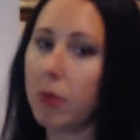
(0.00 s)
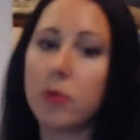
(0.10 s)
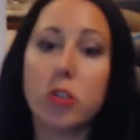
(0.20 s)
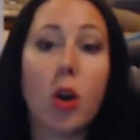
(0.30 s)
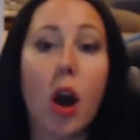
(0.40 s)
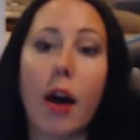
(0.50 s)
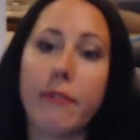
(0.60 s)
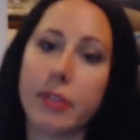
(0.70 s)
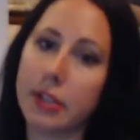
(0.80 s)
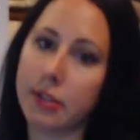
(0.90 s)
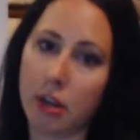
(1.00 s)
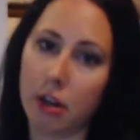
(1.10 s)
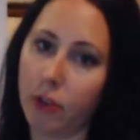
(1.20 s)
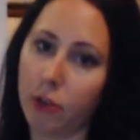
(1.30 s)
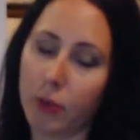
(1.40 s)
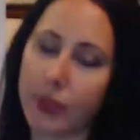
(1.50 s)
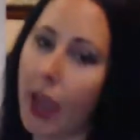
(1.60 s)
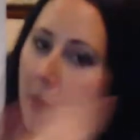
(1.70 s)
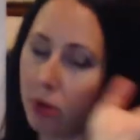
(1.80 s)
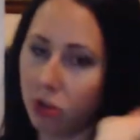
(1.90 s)
we would do confidence intervals with
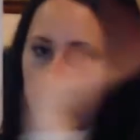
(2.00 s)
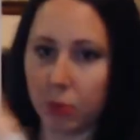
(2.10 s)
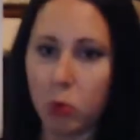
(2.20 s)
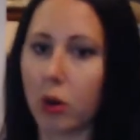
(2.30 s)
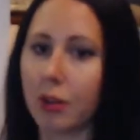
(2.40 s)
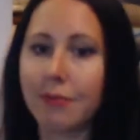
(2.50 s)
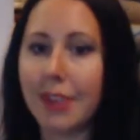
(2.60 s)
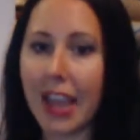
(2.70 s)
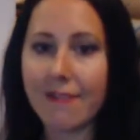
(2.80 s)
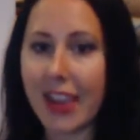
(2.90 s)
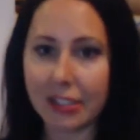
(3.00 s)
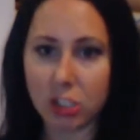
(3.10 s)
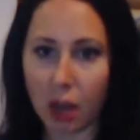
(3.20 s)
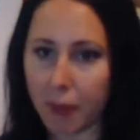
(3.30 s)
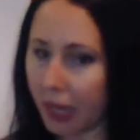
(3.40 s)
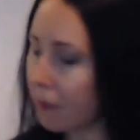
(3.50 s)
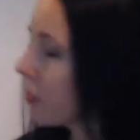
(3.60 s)
that, which is a more advanced topic.